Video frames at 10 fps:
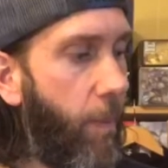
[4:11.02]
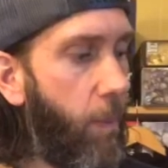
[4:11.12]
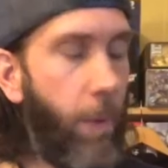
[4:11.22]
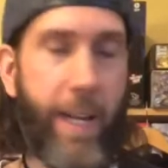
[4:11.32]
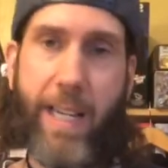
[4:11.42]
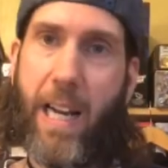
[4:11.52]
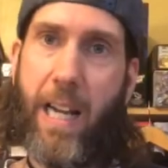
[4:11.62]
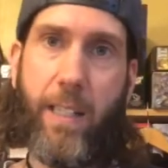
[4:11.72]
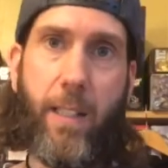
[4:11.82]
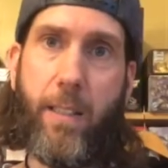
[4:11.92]
my
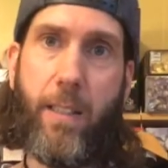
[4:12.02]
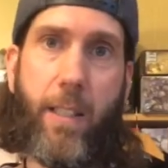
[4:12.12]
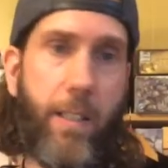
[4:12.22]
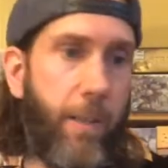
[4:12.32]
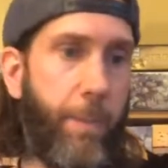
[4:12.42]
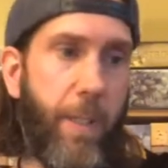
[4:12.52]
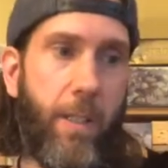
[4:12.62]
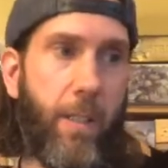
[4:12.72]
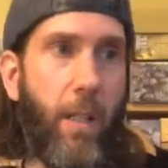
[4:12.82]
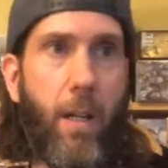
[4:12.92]
God, it's just been
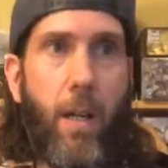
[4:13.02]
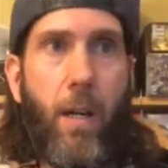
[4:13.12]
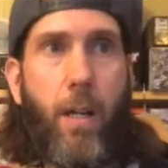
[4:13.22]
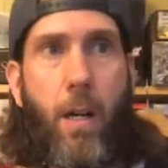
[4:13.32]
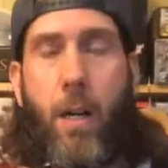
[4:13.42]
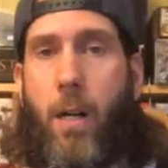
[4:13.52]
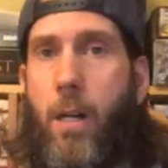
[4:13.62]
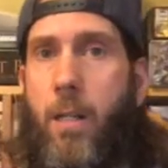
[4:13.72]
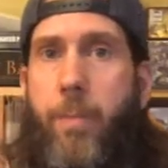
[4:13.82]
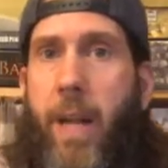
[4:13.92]
such a long,
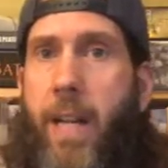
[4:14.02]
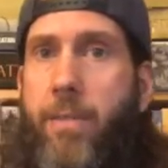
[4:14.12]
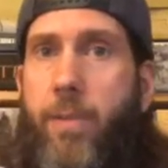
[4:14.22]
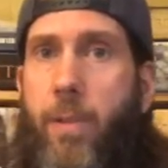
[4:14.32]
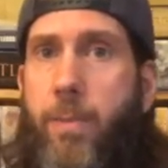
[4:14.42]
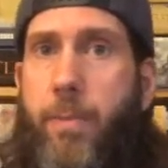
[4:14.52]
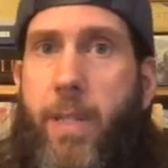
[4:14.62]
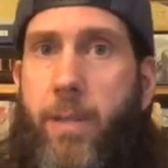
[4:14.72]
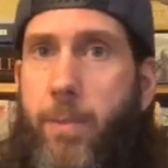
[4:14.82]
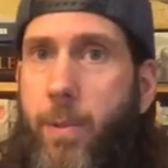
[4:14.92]
hard, painful,
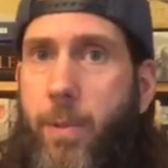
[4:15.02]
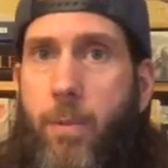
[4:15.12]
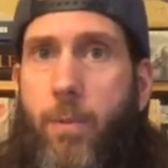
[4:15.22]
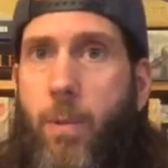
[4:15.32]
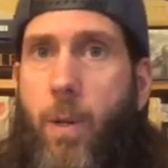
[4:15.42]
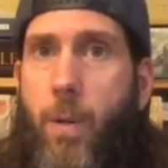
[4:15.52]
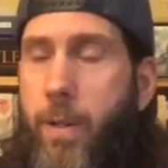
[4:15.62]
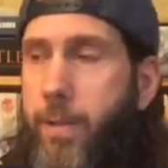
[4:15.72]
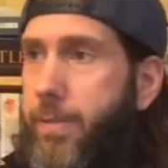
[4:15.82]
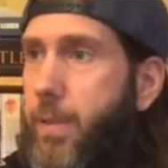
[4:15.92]
miserable road
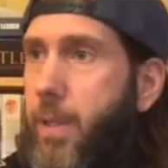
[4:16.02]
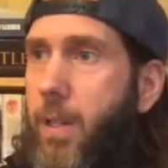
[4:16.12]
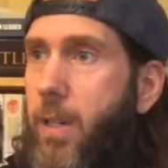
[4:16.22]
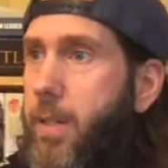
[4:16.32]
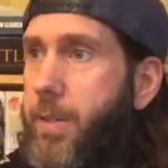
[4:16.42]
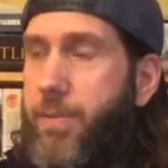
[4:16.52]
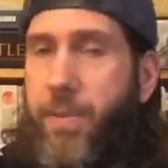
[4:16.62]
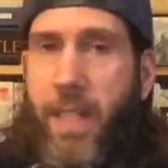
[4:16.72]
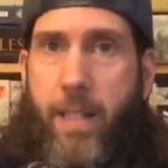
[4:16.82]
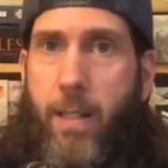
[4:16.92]
of
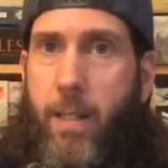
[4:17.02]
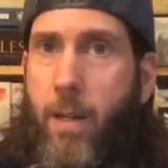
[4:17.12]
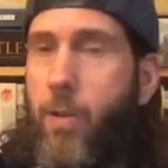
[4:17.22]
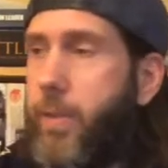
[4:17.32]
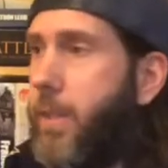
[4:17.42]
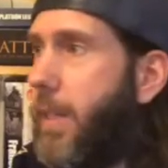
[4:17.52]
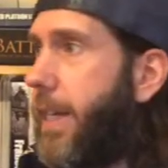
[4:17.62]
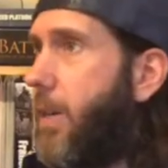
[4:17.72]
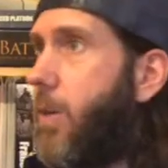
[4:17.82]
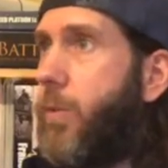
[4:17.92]
defeat over
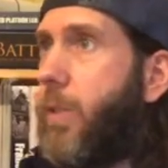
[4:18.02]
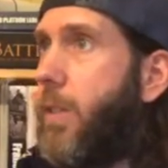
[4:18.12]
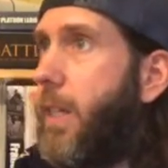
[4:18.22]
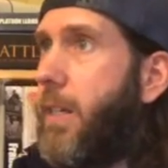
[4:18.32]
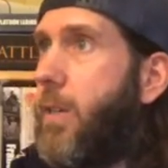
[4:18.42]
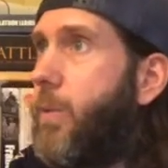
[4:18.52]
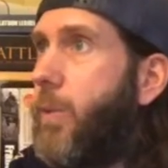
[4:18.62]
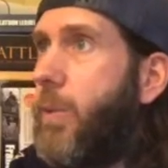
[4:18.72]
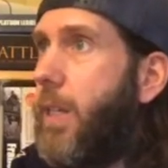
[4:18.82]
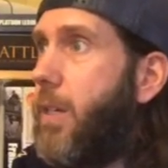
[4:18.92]
and over and
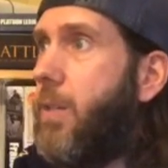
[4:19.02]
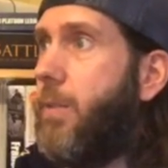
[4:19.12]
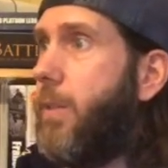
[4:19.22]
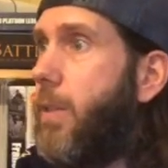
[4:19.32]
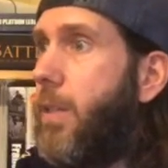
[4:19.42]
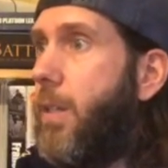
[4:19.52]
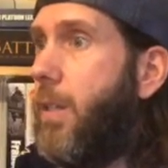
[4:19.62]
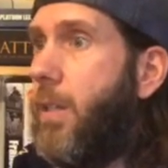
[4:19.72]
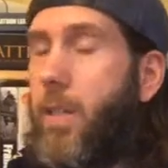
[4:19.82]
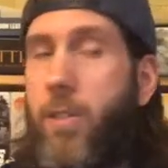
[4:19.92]
over and over.
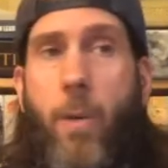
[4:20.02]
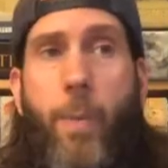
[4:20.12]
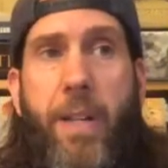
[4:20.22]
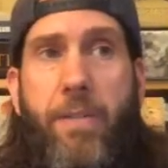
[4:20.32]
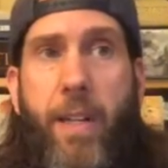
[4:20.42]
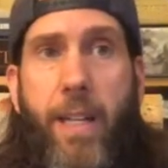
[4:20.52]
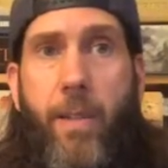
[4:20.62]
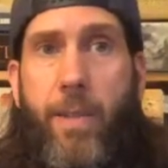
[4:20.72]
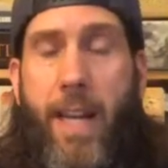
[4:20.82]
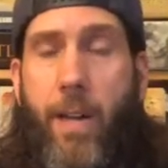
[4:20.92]
So many
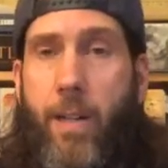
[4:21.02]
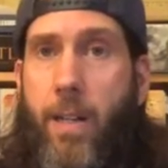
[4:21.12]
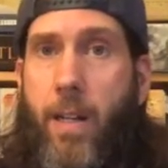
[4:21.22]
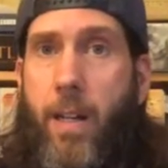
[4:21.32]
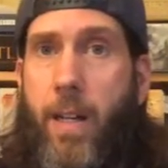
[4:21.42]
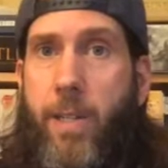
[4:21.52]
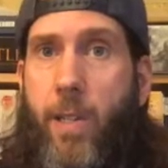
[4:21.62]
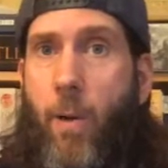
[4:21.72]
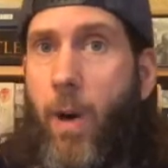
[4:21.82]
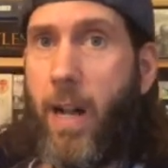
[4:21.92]
videos out, and you
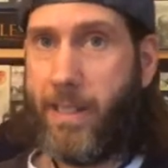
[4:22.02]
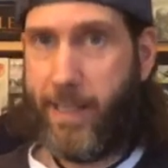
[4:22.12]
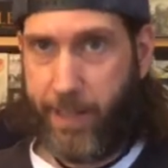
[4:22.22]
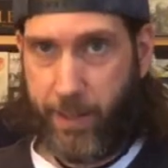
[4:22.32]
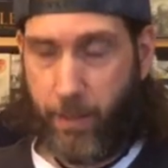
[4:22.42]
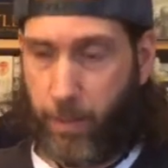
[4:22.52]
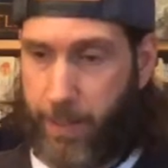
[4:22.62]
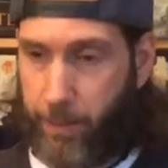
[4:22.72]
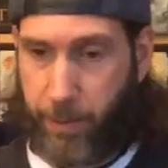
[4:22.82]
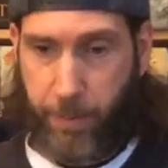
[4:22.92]
can watch these
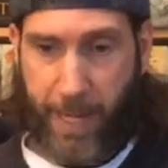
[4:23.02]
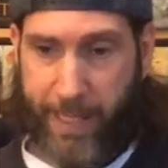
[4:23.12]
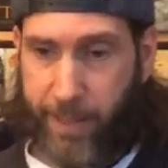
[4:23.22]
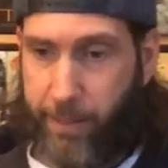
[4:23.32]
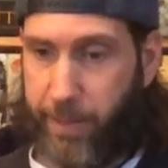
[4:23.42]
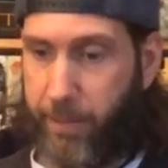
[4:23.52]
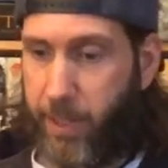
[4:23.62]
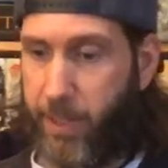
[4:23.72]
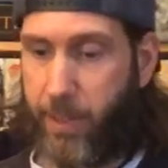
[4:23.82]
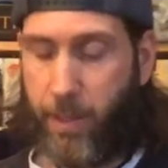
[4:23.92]
retrospectives of
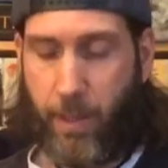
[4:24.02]
just